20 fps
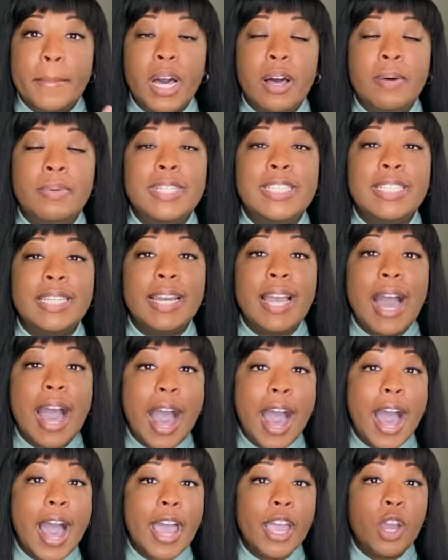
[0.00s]
publishing
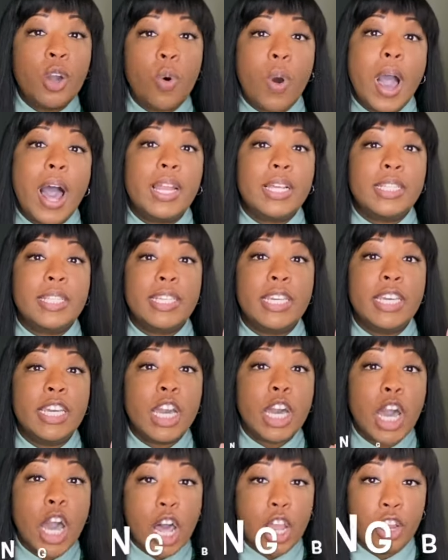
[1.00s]
high
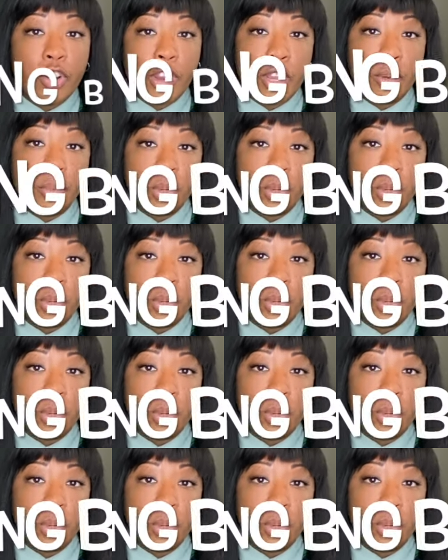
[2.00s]
quality coloring